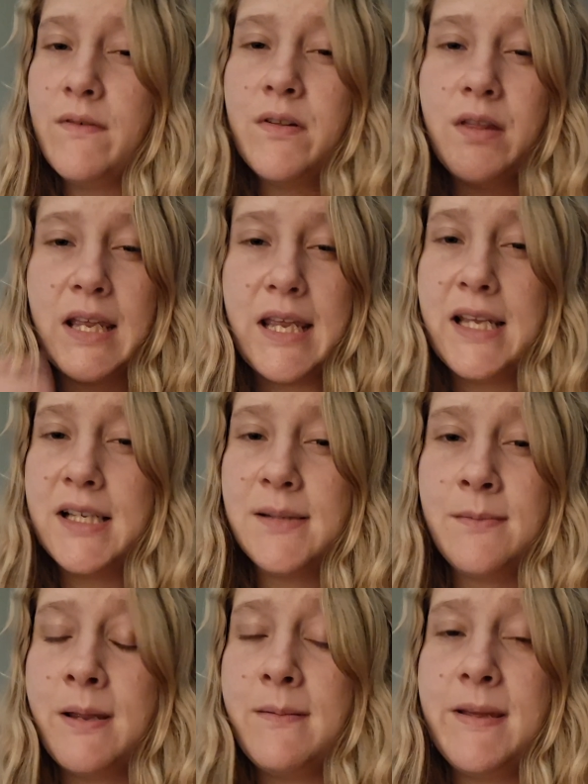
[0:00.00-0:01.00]
the case
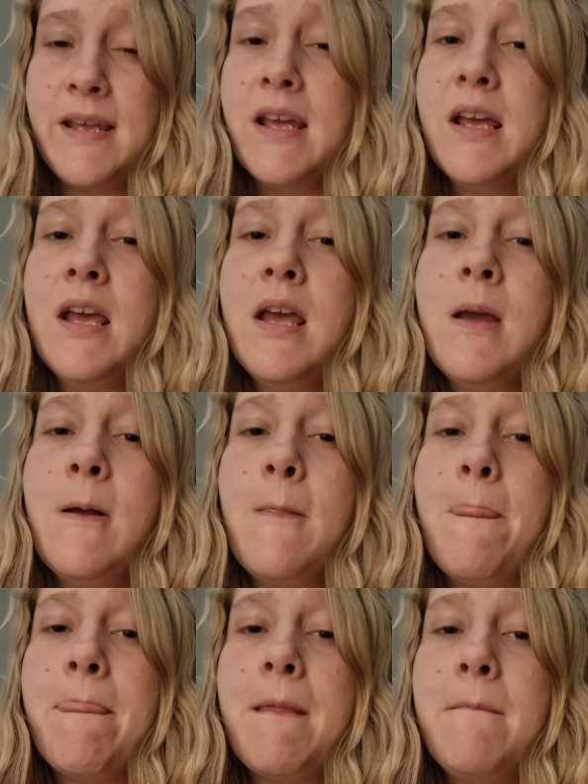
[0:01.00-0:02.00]
may be,
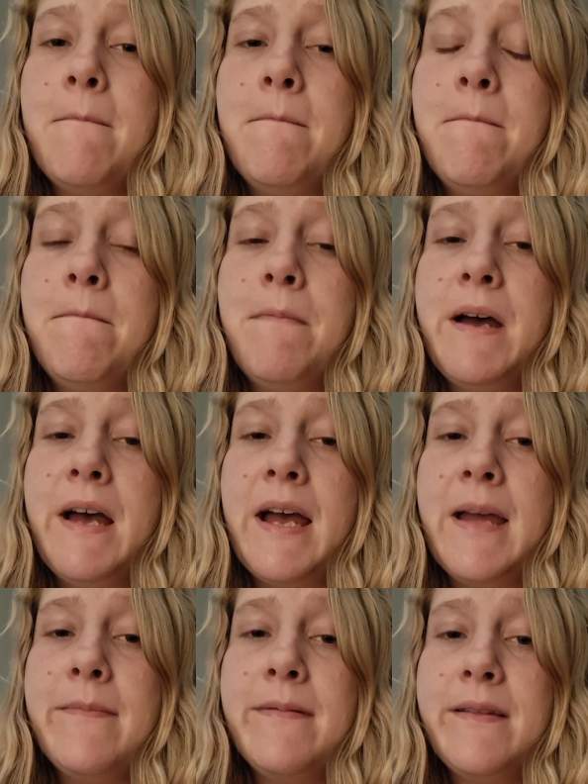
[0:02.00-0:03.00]
but
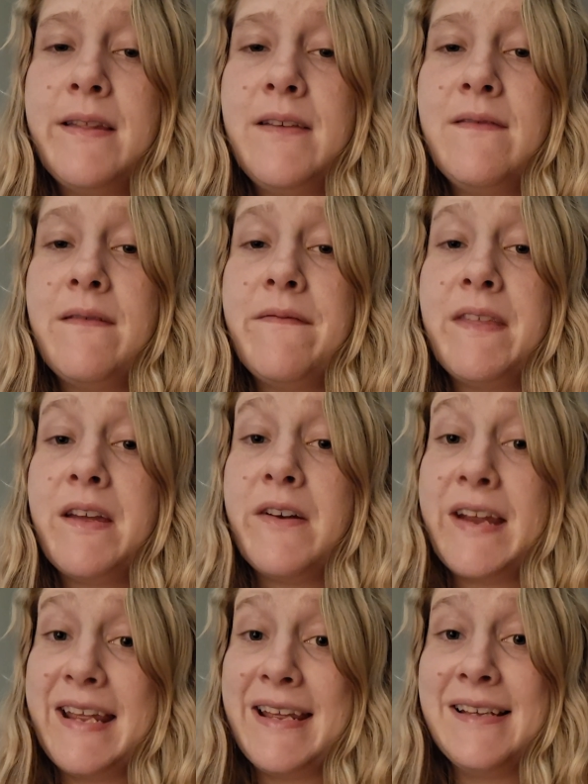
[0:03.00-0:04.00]
I believe if there
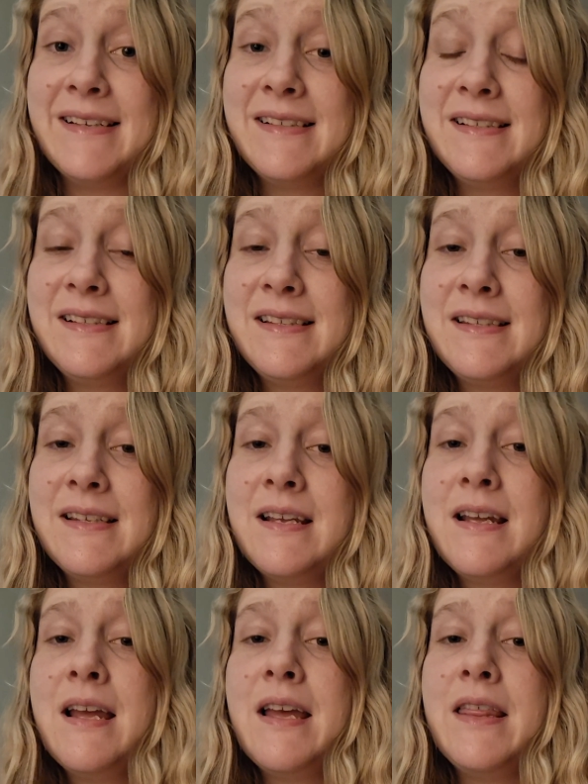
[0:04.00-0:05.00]
is,
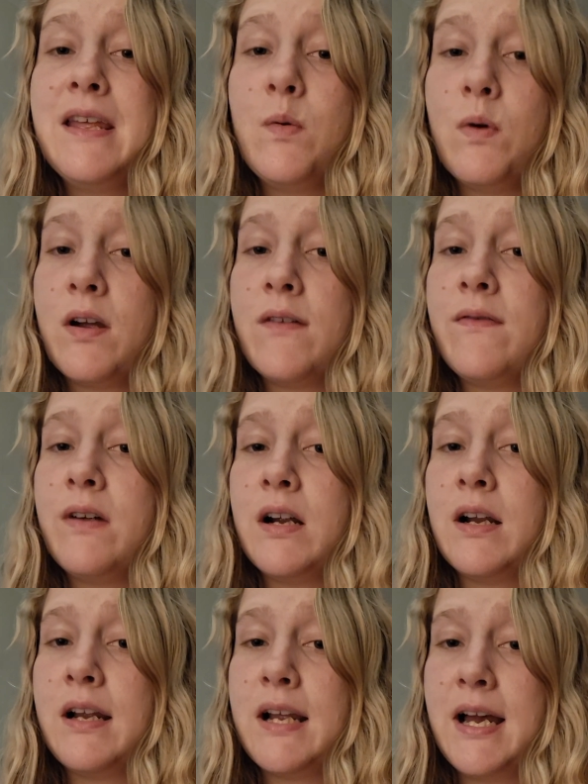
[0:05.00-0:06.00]
they work for
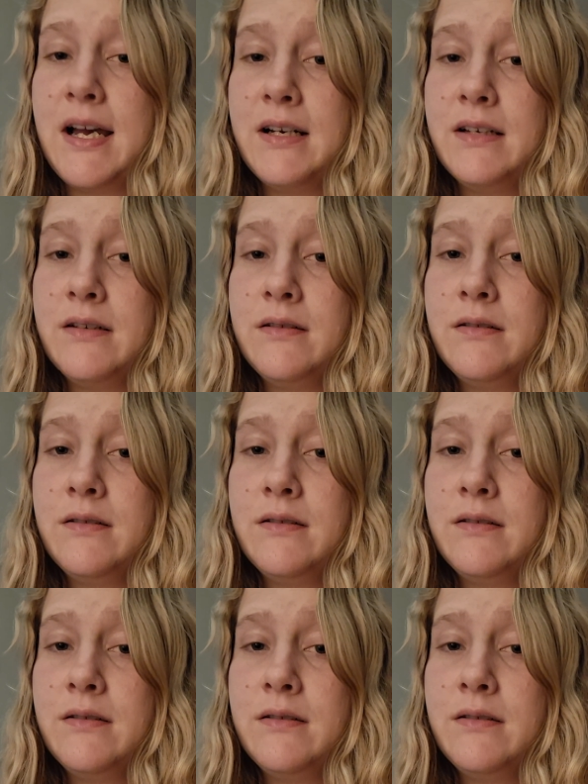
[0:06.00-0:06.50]
God.